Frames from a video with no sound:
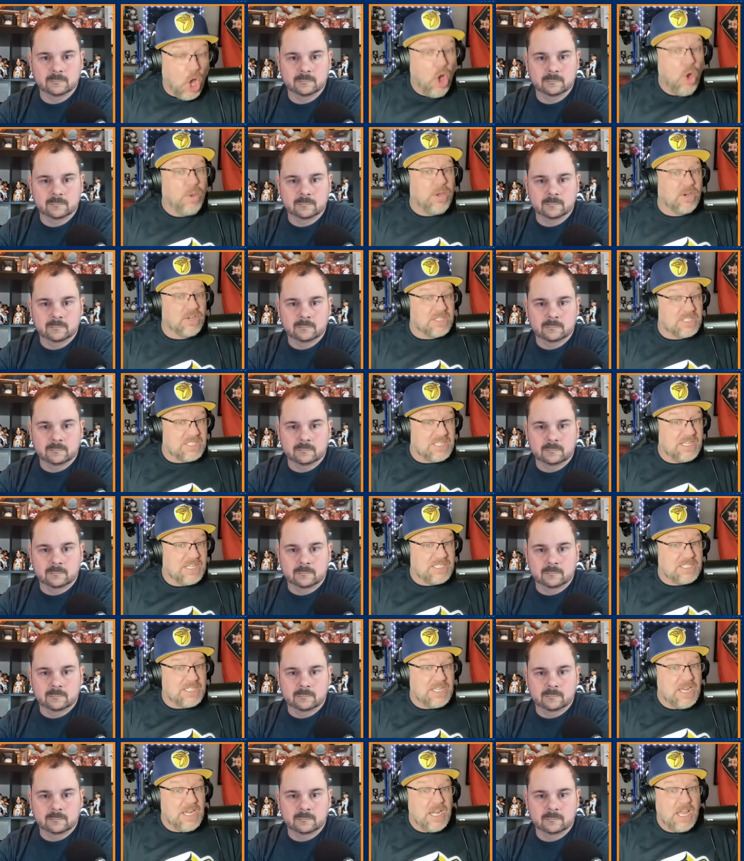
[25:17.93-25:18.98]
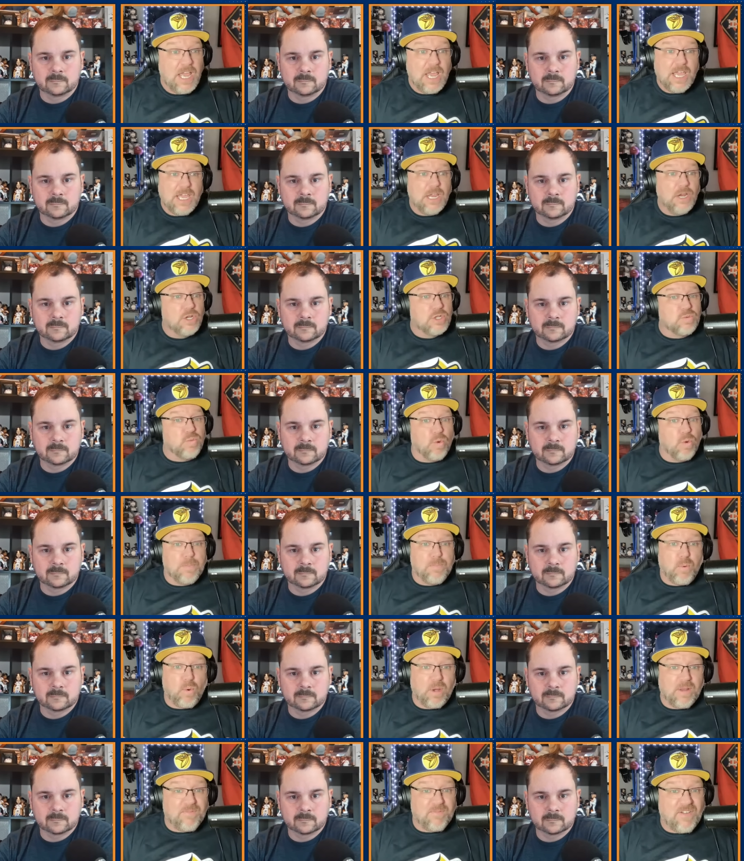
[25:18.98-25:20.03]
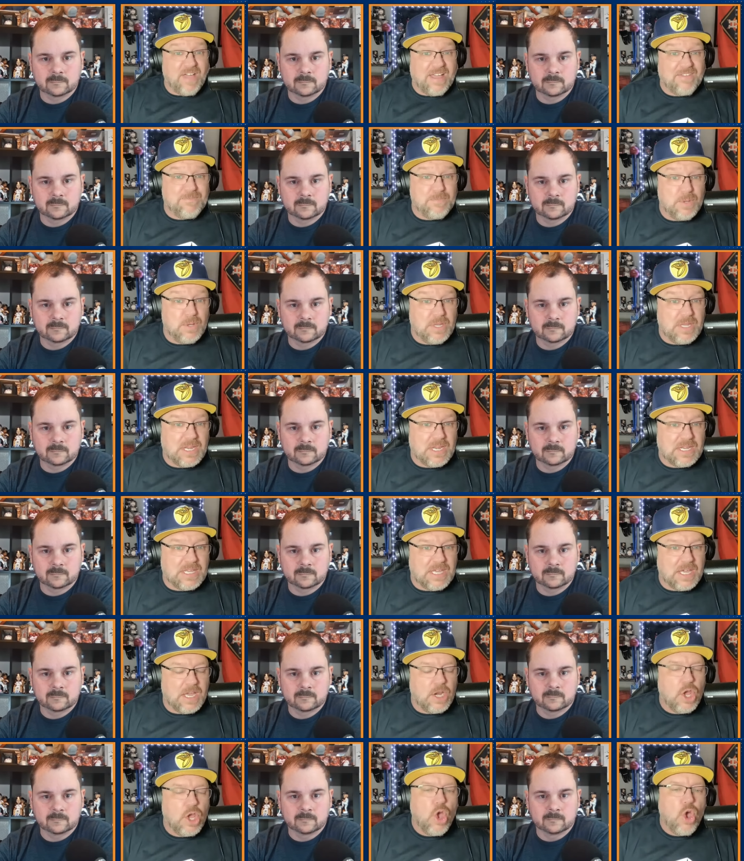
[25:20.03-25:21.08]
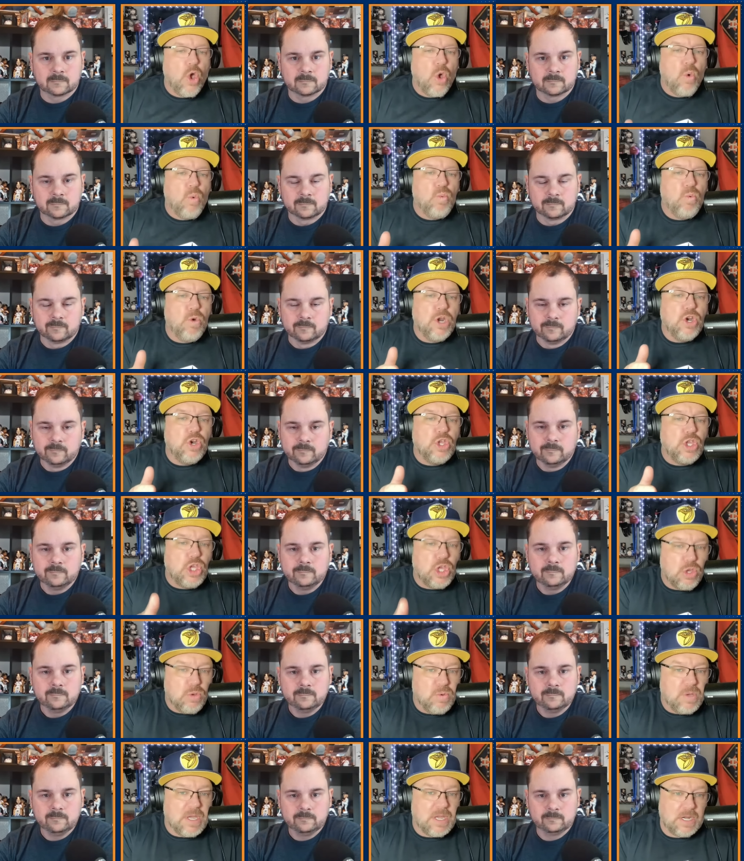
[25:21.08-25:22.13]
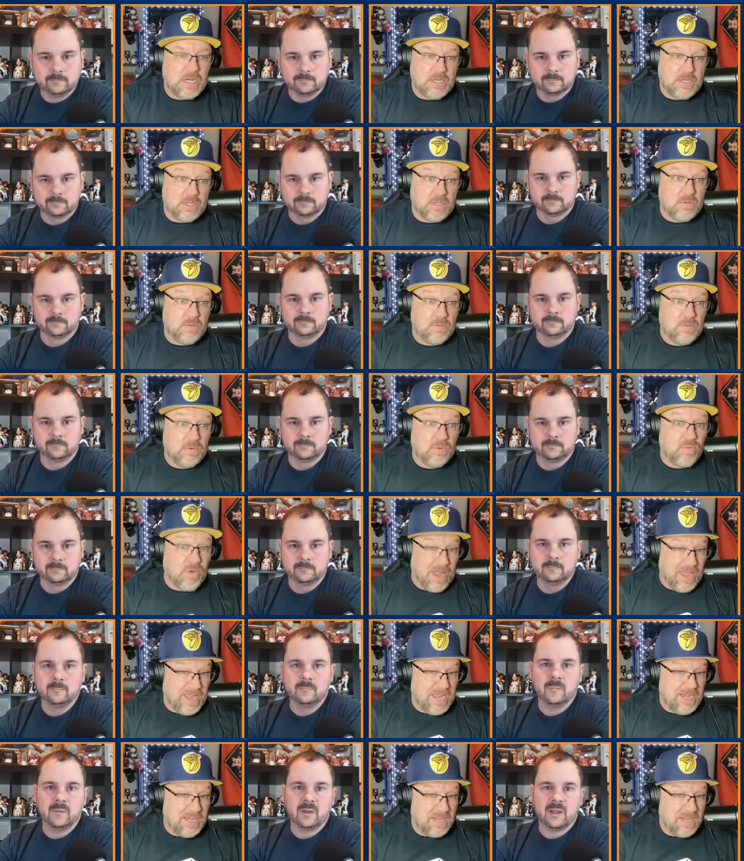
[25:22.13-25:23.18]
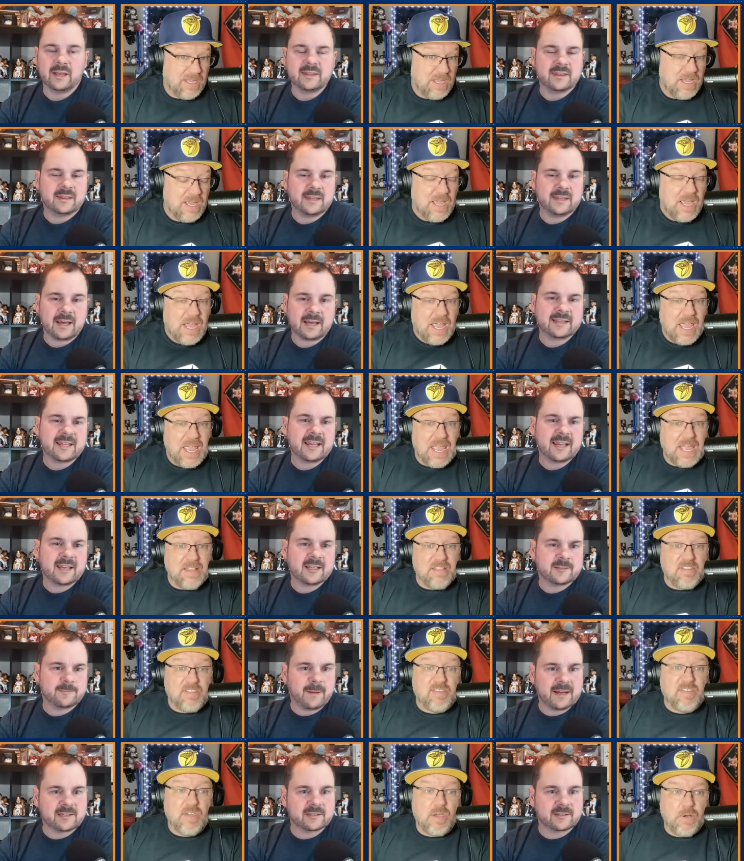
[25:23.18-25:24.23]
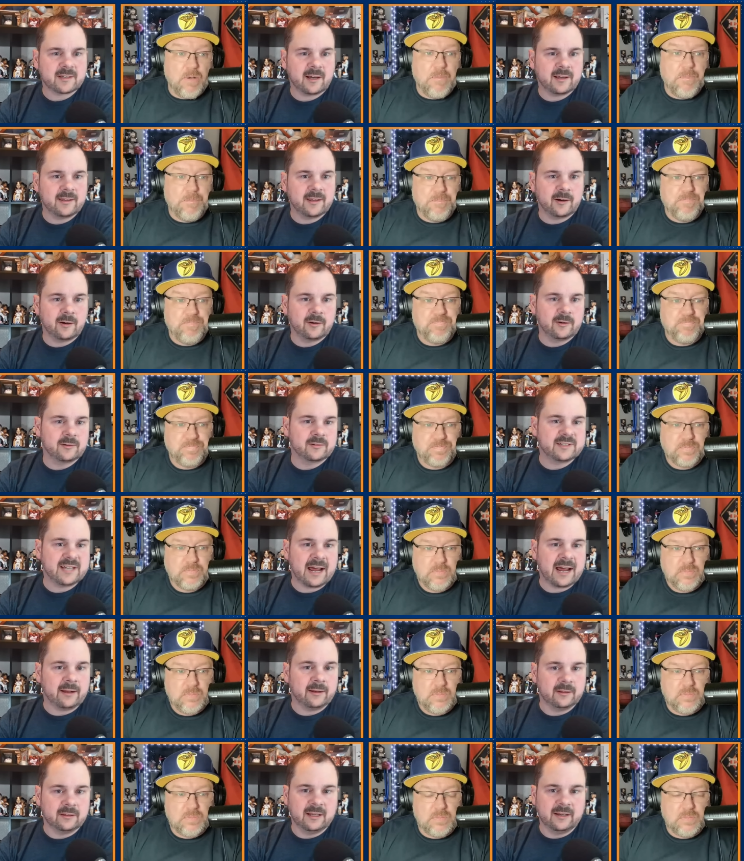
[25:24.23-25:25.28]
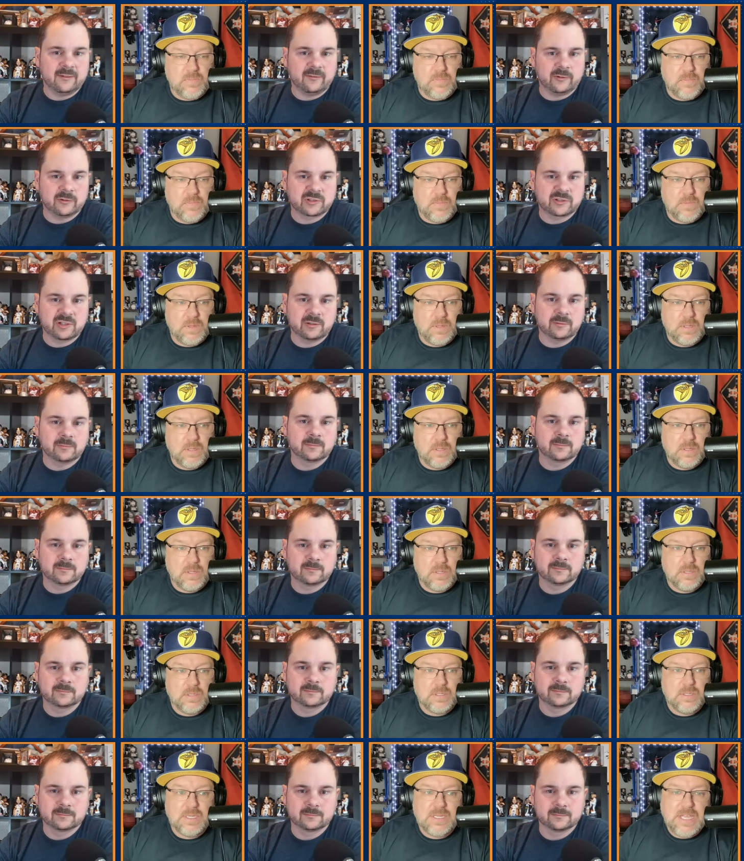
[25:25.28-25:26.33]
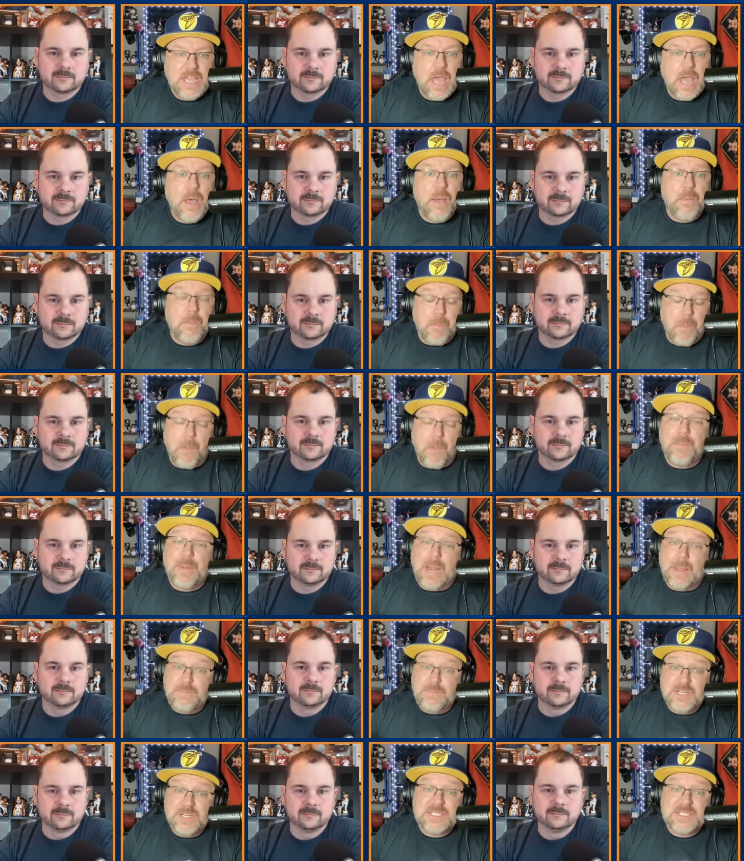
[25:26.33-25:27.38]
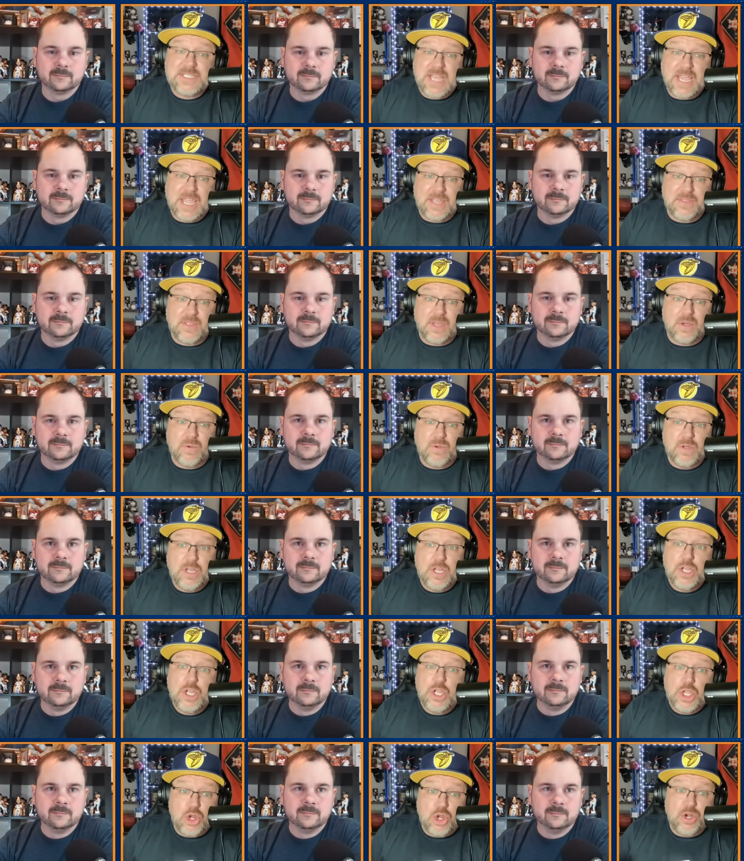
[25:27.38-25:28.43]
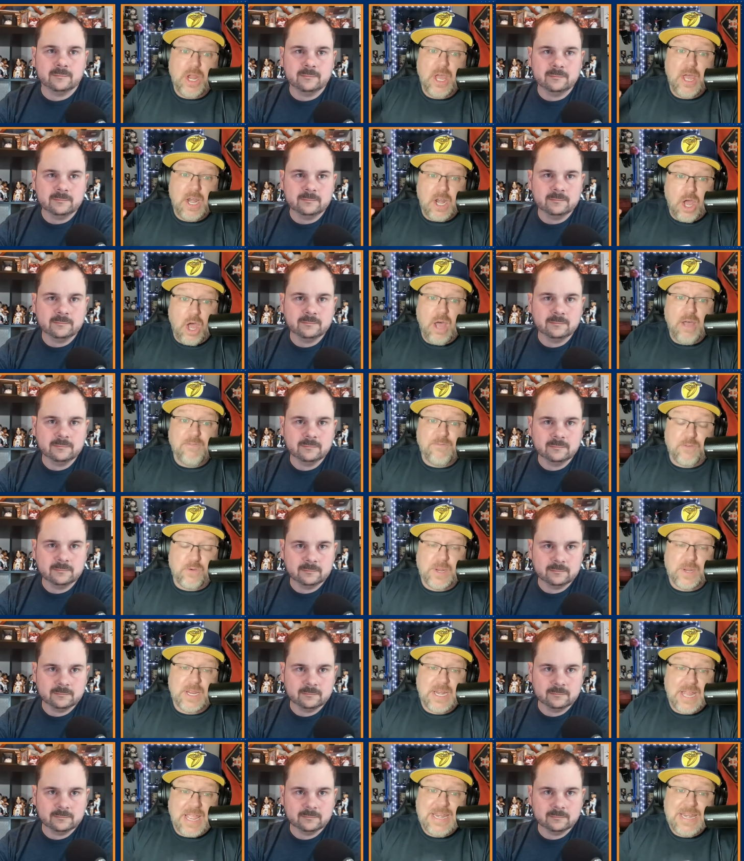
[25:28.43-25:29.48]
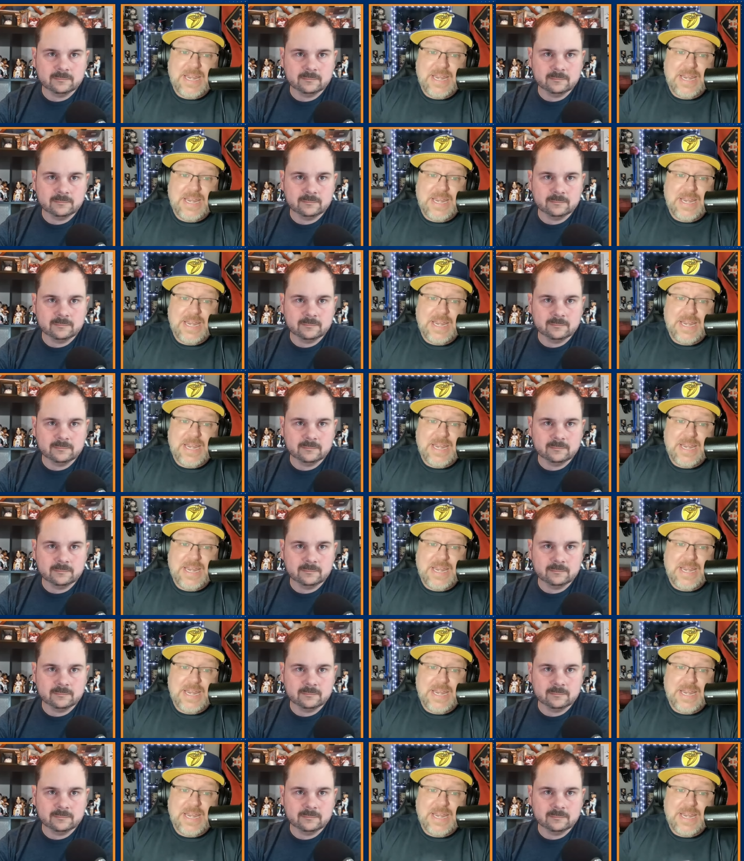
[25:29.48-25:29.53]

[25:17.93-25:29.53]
Speaker 1: Oh, you're 16. Here's 1.5 million, kid. What are you going to do? Right. I,
Speaker 2: I think and it's based so, on their talent level, too.
Speaker 1: Yeah. But I'm just saying, though, you're not offering a